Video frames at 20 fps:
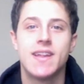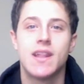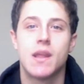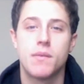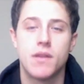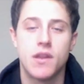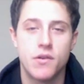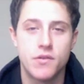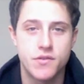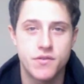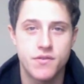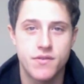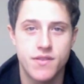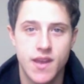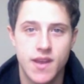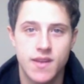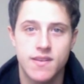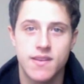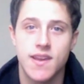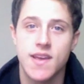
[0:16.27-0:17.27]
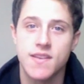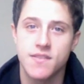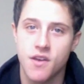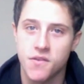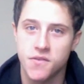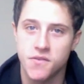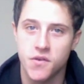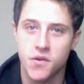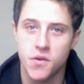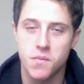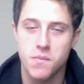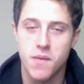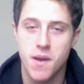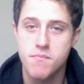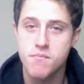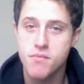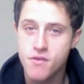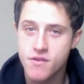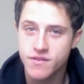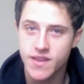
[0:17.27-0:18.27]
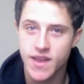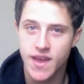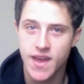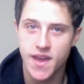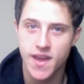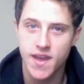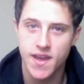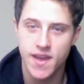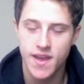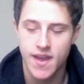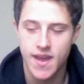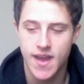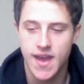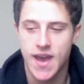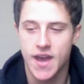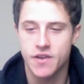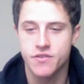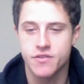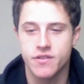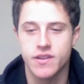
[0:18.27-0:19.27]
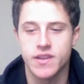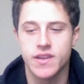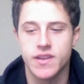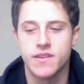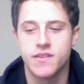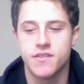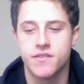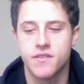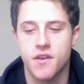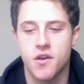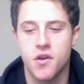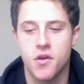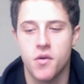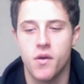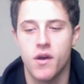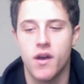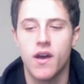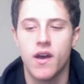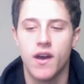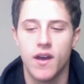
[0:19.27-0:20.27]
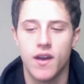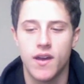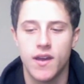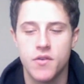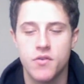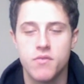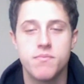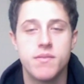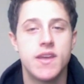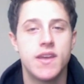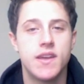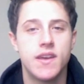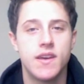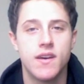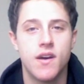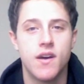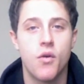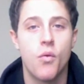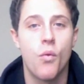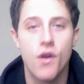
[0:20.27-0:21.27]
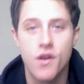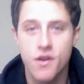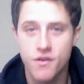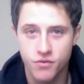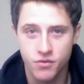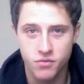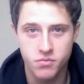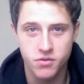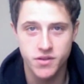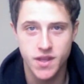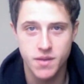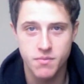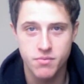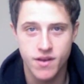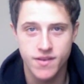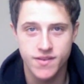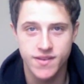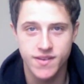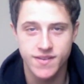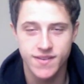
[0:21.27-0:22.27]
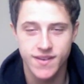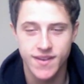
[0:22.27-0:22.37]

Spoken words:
Let me know what you think. Today's also my birthday, actually, so it would be a wonderful birthday present